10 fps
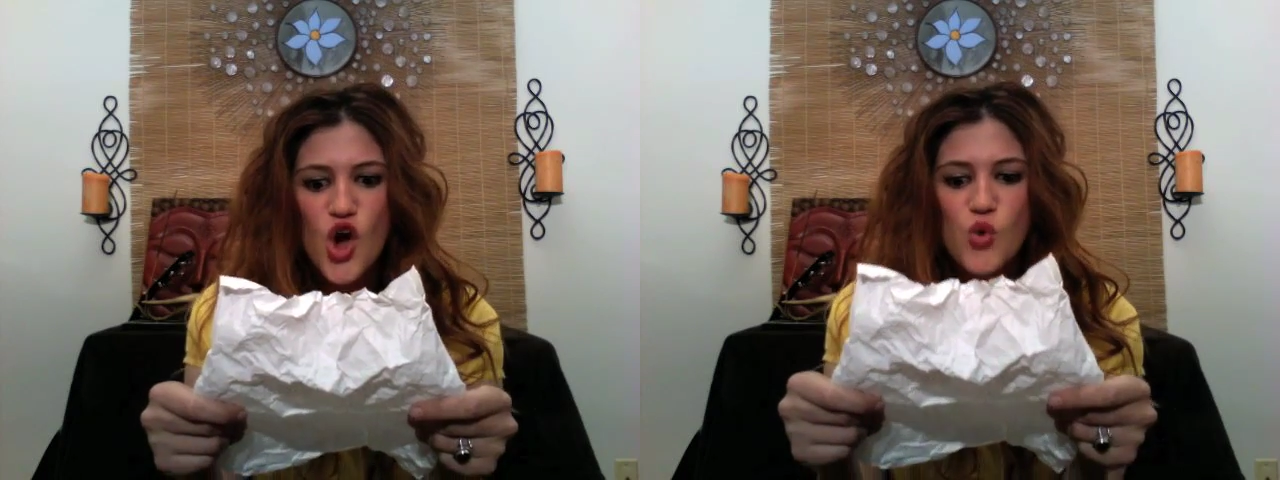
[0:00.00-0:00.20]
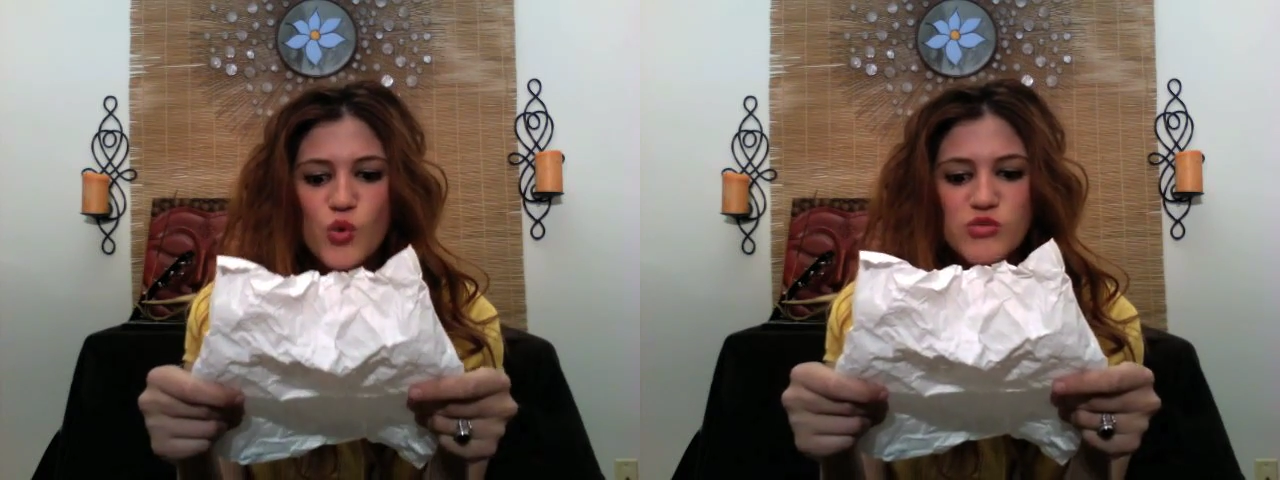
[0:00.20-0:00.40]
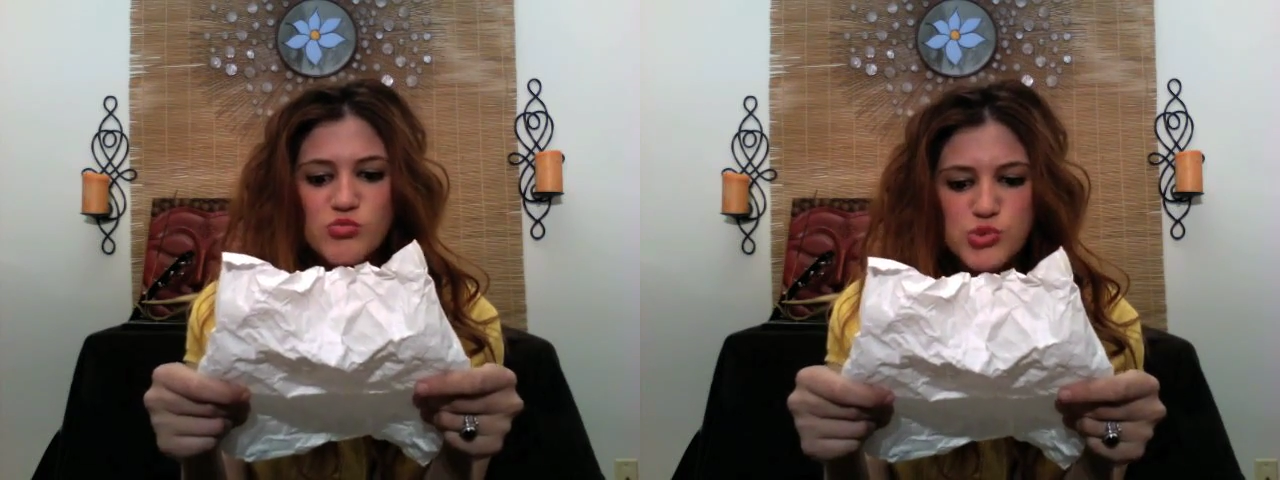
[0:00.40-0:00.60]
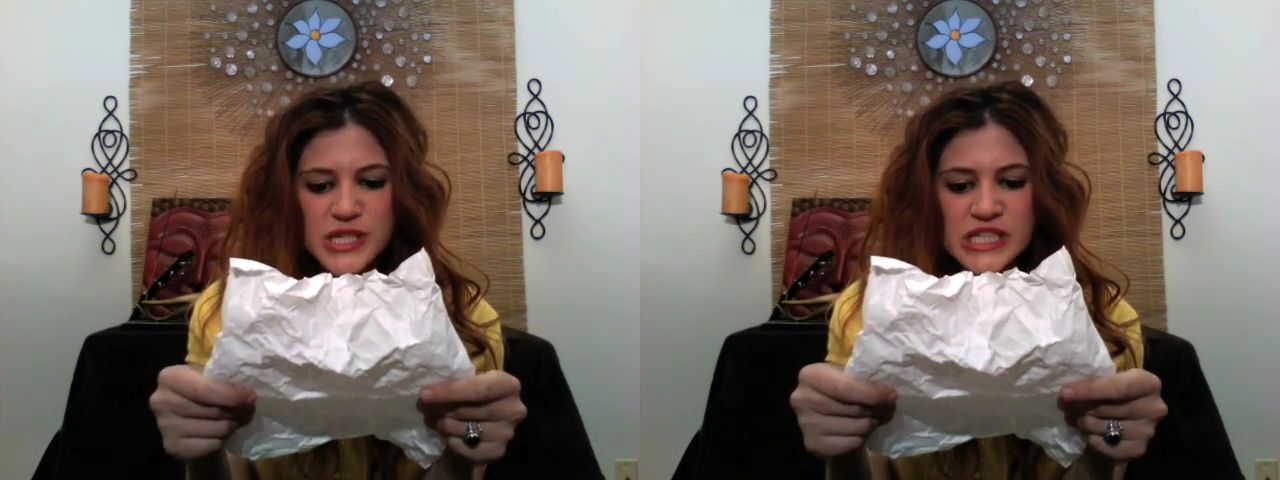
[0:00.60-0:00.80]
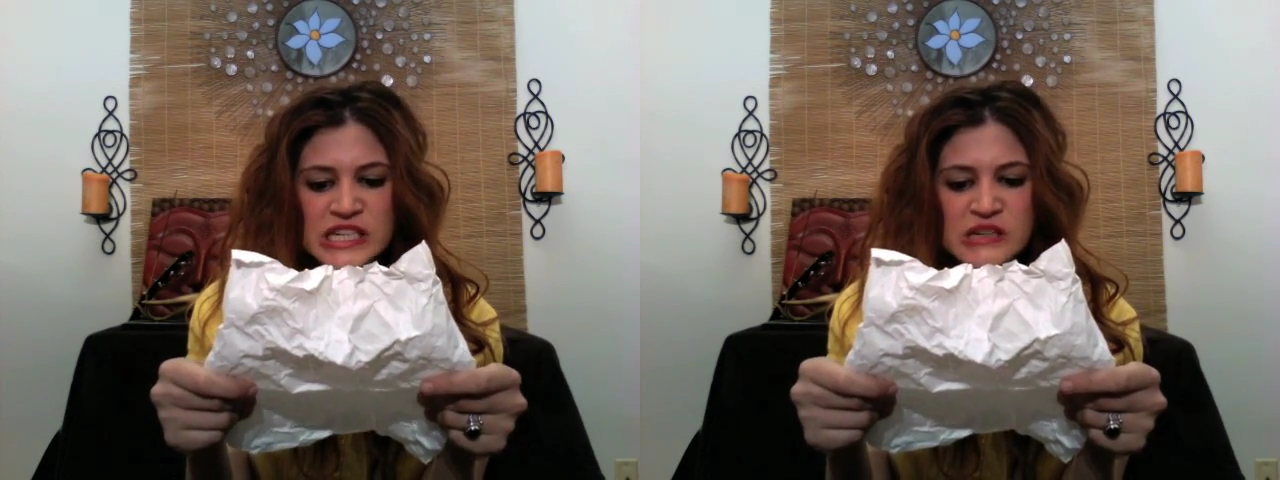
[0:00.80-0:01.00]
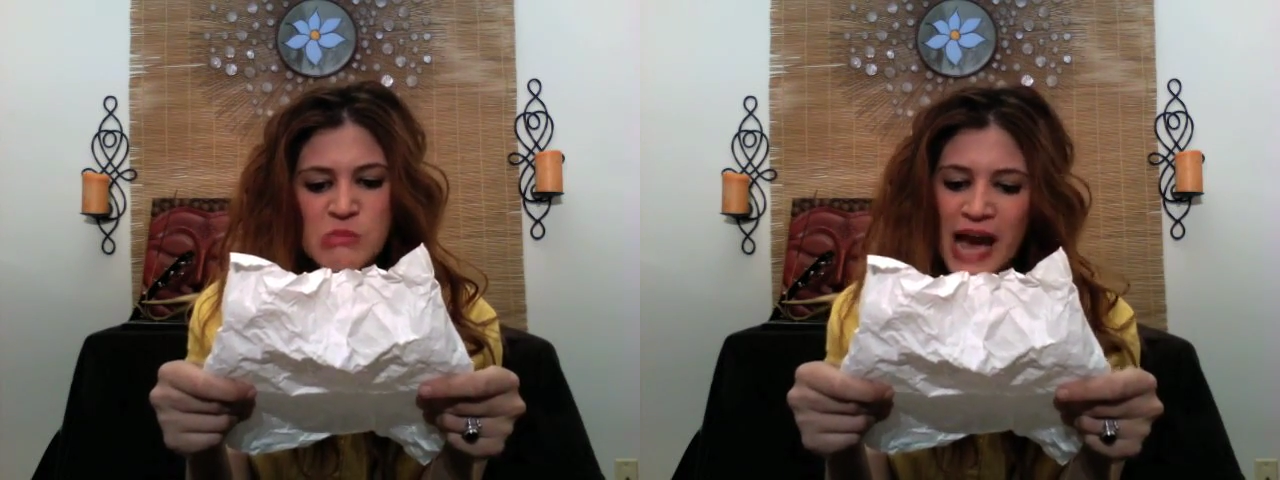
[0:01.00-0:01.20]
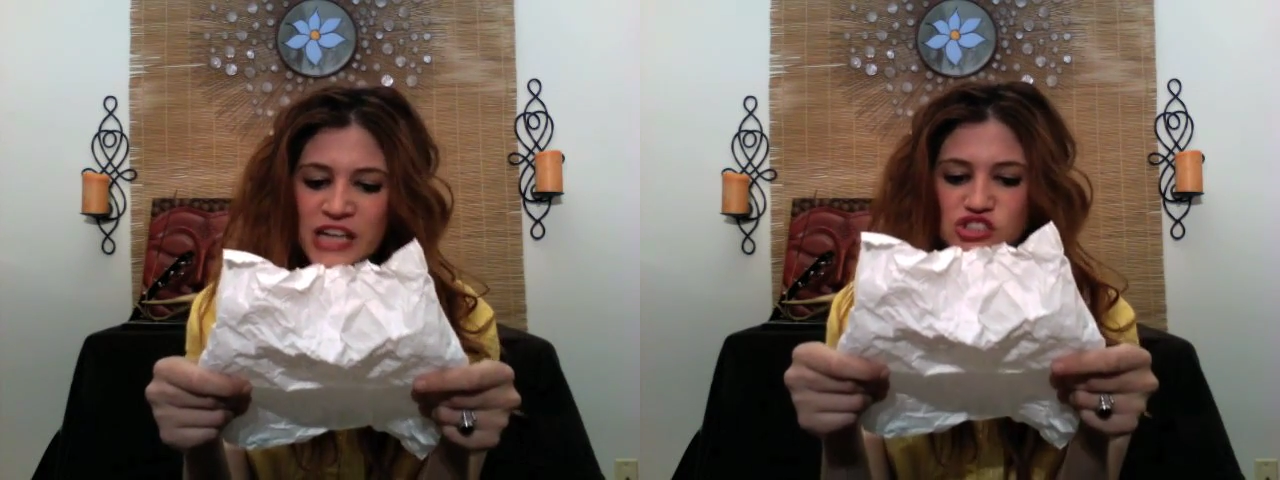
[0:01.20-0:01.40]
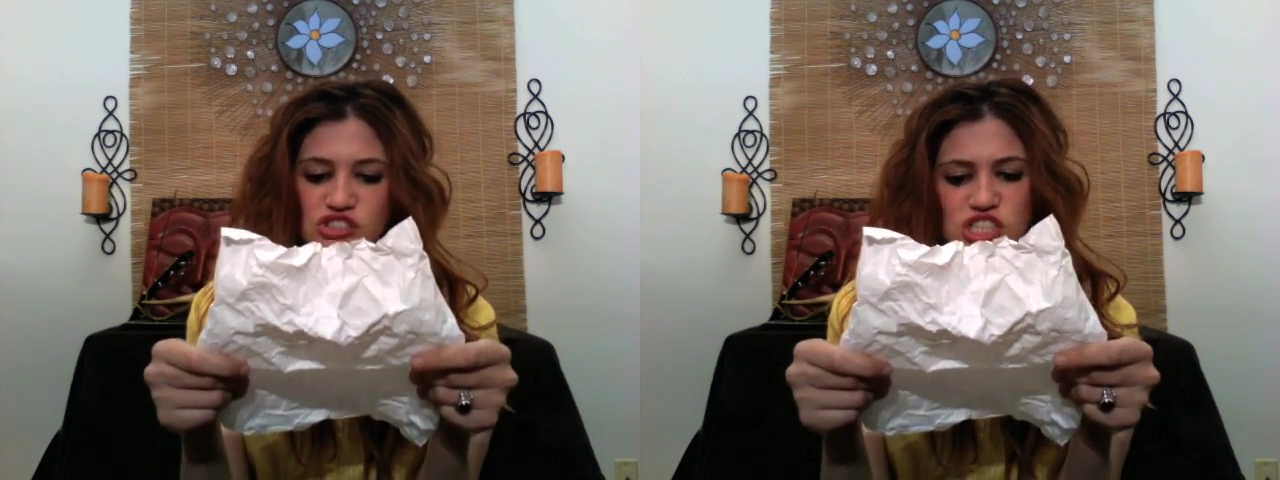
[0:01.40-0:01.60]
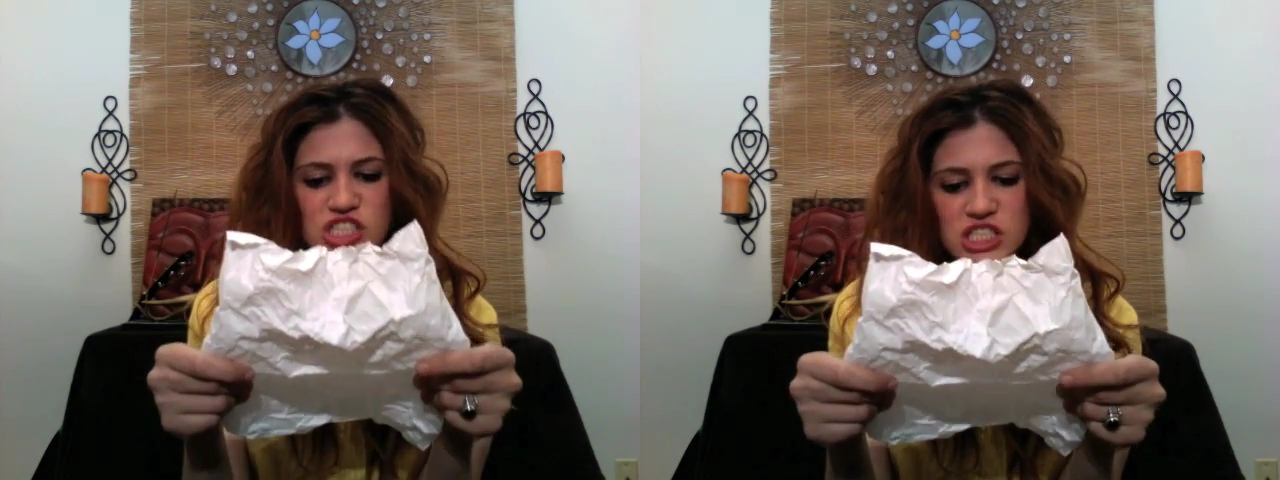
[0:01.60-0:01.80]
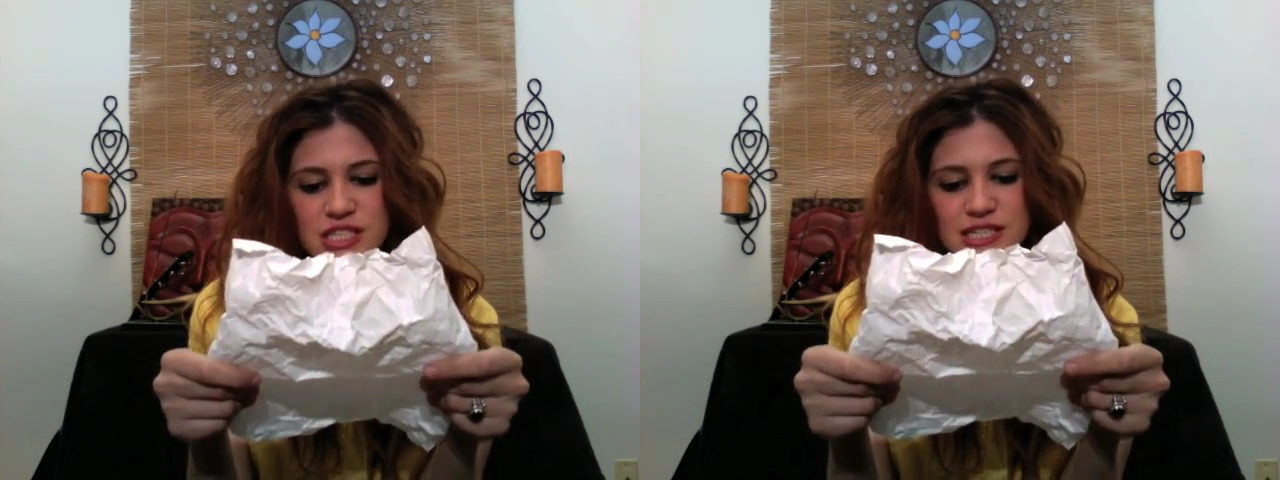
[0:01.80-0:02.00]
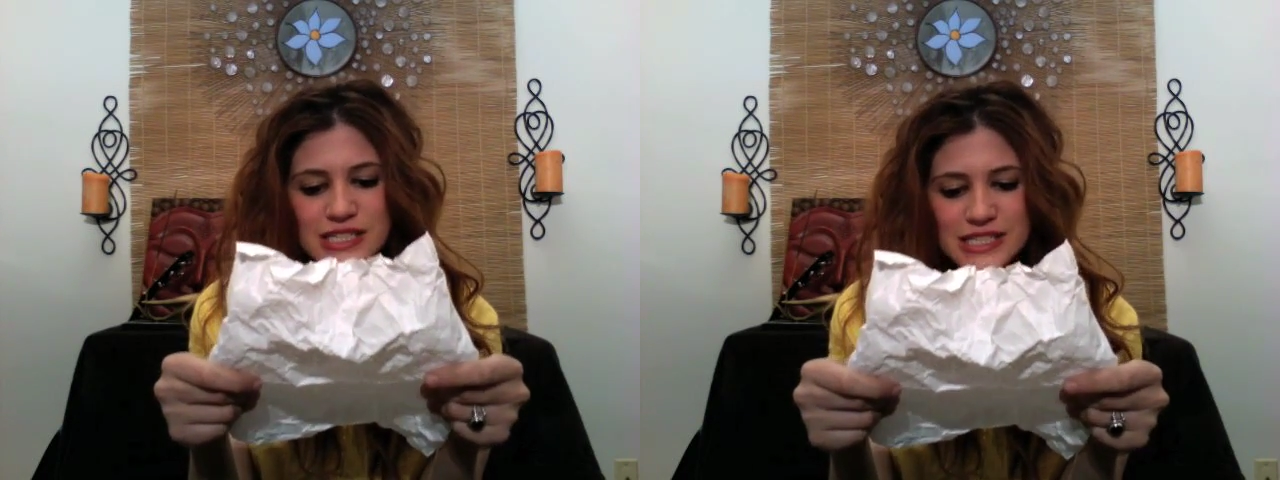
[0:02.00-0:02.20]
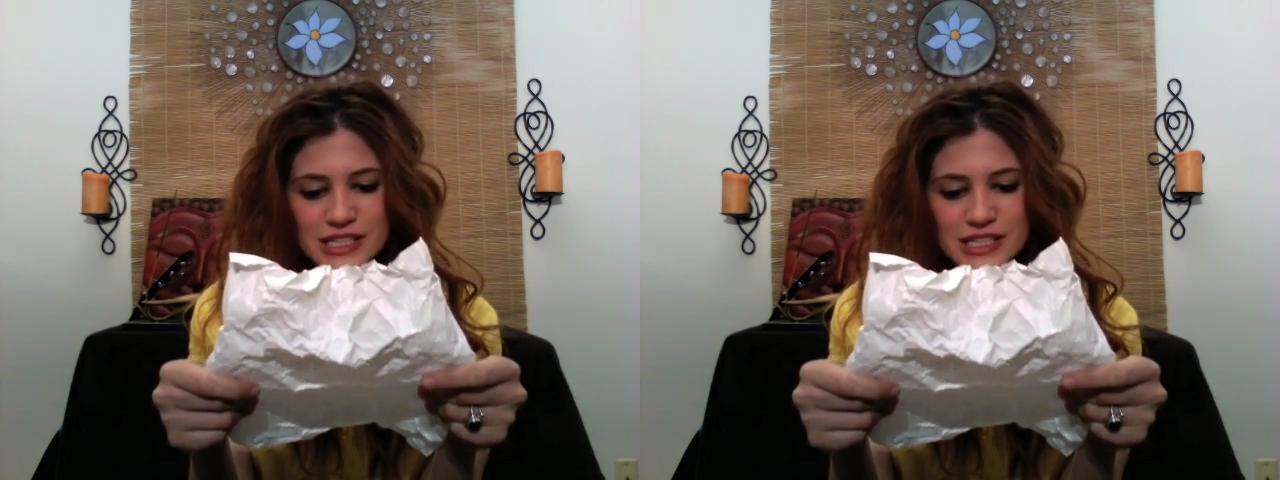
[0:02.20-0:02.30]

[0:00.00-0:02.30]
with brilliant master genius